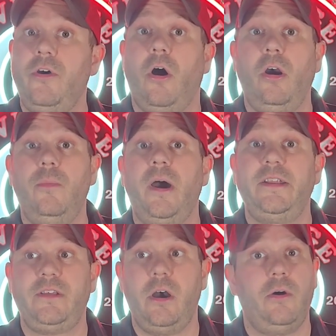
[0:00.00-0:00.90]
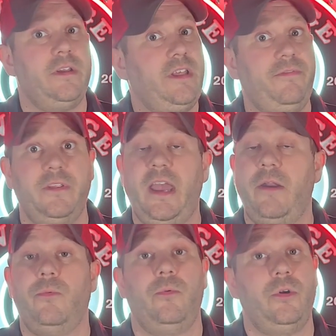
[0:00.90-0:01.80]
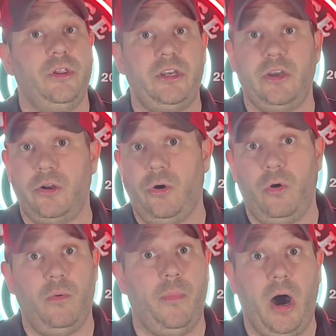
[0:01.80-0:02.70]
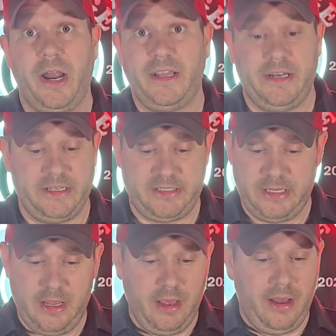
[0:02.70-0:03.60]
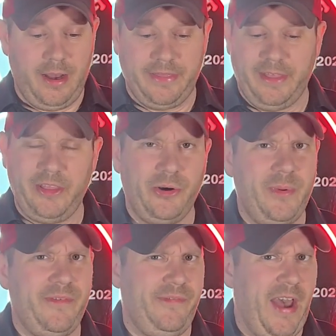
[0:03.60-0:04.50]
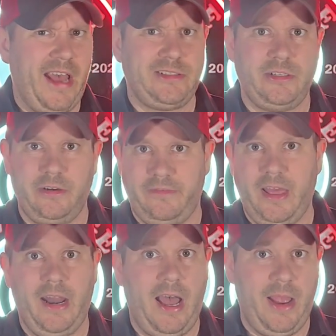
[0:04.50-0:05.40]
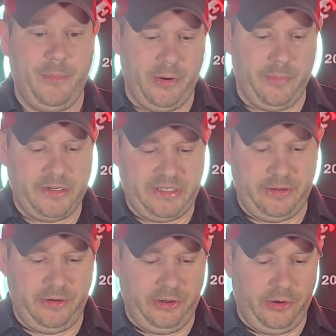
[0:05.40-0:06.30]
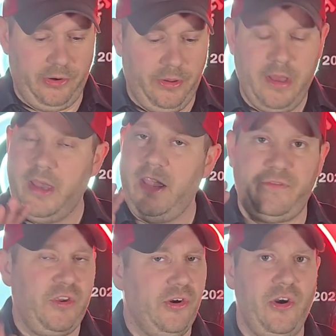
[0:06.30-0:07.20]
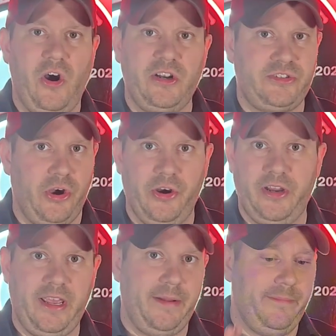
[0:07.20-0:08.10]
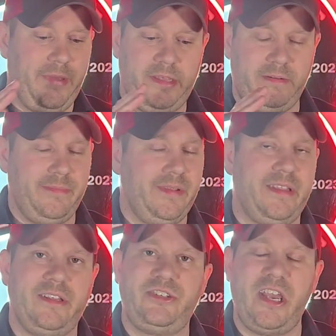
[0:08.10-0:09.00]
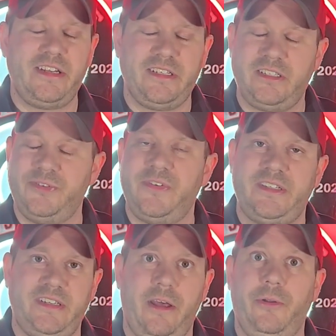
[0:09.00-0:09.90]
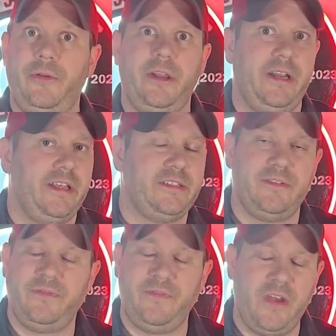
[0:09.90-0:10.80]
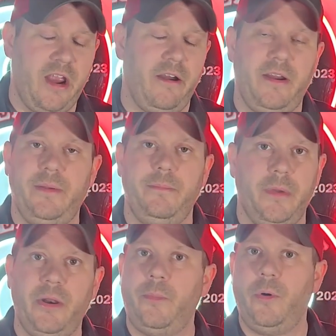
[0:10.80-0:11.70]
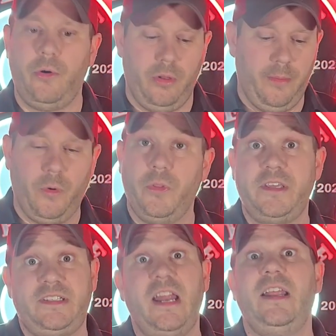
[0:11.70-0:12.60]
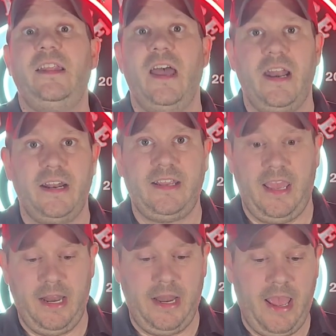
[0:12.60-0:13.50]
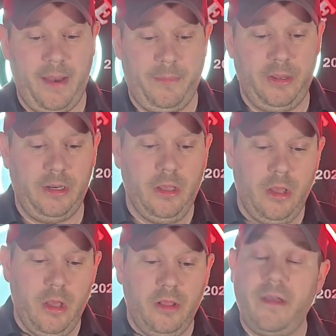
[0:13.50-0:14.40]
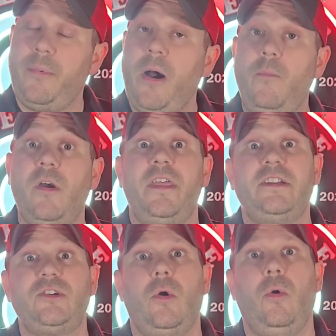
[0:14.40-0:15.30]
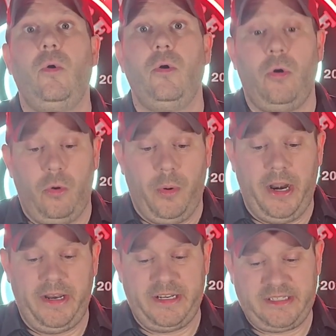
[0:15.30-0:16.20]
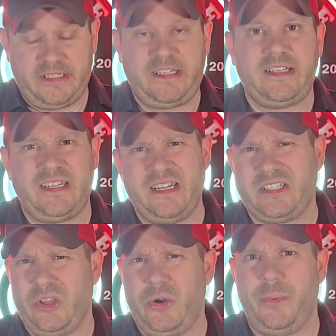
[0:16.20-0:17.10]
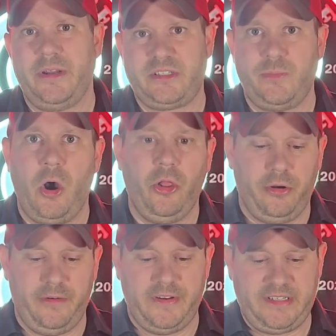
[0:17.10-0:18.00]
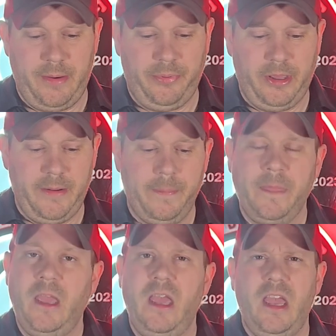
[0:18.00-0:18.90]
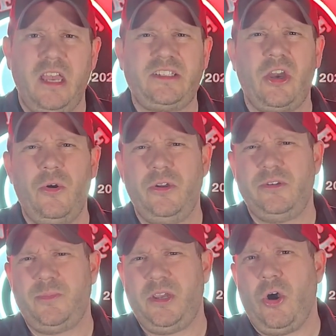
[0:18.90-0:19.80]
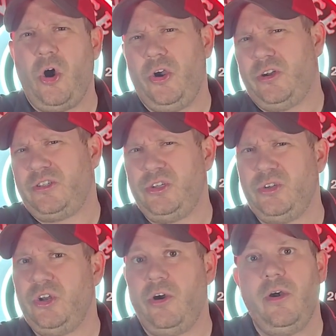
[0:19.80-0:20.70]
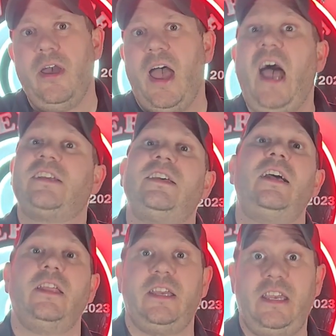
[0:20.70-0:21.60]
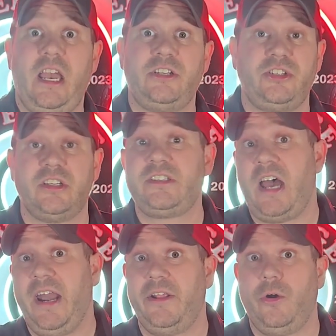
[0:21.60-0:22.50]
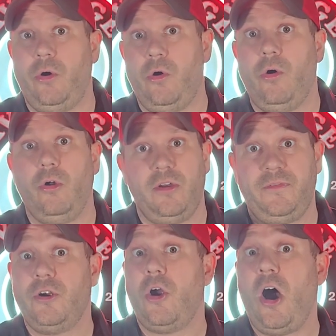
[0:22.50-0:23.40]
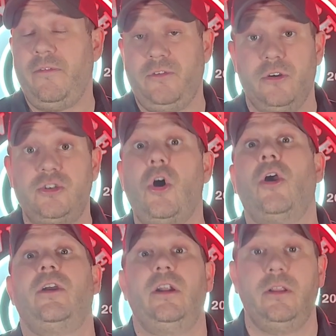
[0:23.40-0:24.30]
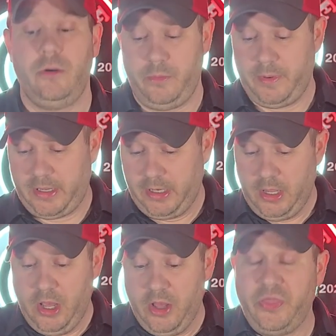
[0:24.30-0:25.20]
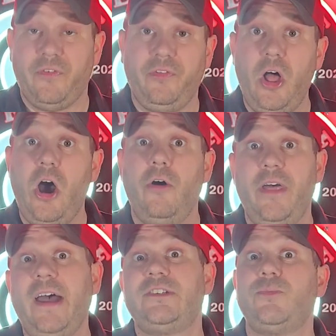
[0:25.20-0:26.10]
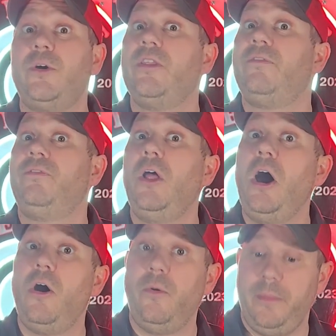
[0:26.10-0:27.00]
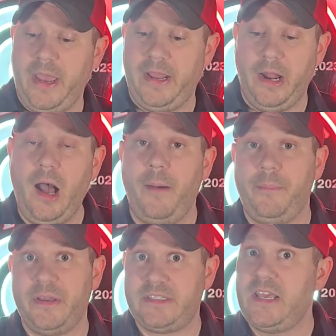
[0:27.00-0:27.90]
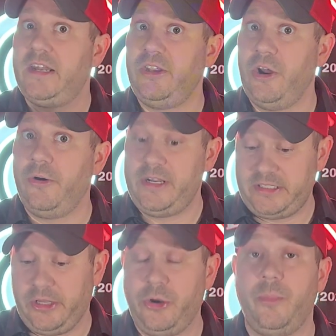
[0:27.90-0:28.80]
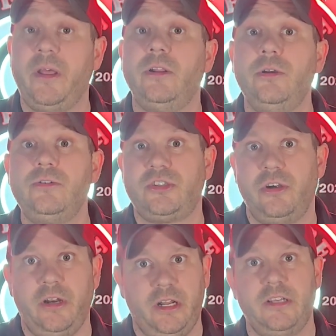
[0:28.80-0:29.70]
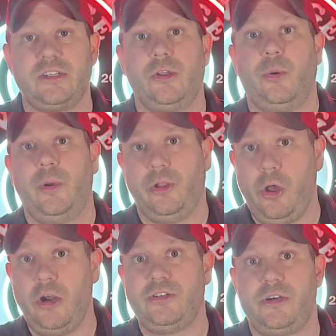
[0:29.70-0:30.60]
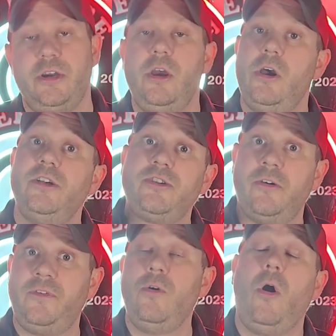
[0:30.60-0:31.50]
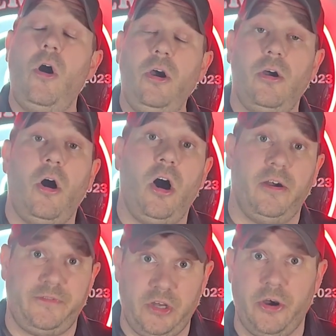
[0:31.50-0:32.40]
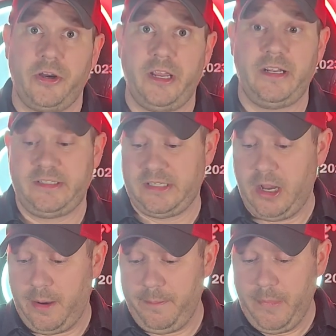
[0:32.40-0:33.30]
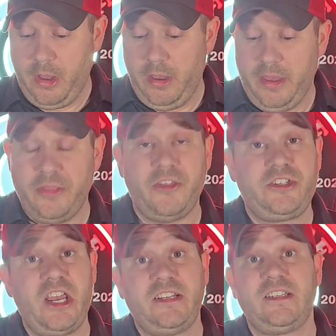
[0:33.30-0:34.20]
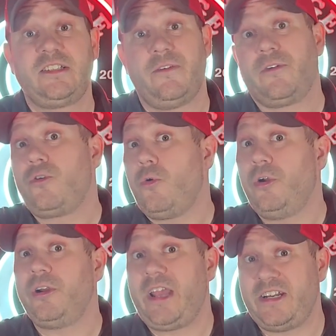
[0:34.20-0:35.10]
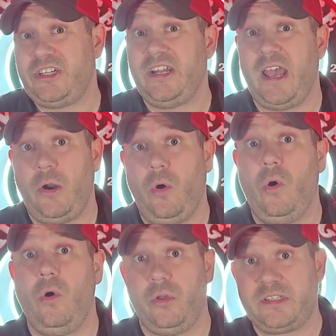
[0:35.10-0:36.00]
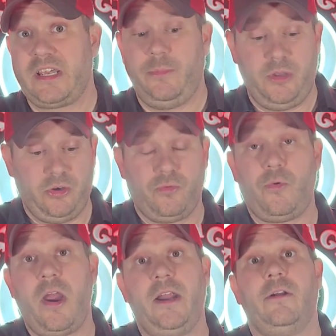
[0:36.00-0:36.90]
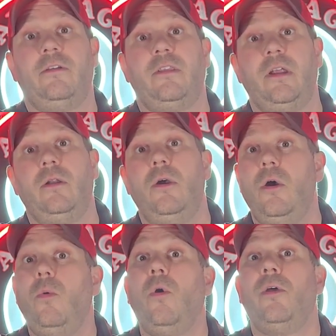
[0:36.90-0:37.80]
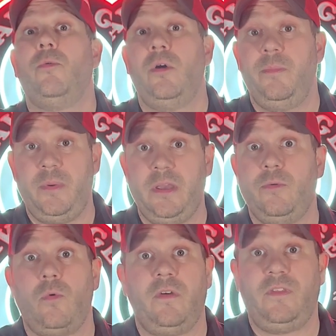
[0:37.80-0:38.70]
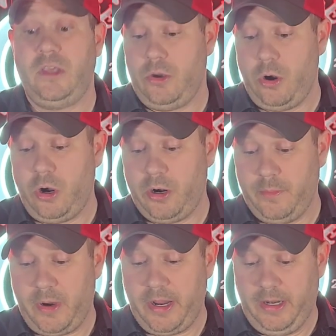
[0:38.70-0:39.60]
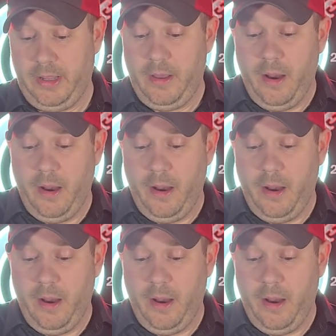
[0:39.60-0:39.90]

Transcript: The R-mite, though, it definitely had really good whole bodiness. The little bit faster of that hybrid material, if you're on target, the chances of it settling is very minimal. I'm only stating that it can happen. The problem with its whole bodiness is, since it is a little bit smaller of a template, it's going to be harder to, you know, accidentally catch the side of the hole if you're off your target a little bit. The flow, that's where the flow made up, is that, you know, it is a little bit looser and it is a little bit larger. So if you are off target some, the chances of a corner catching that hole is going to be greater than what it would be with the R-mite.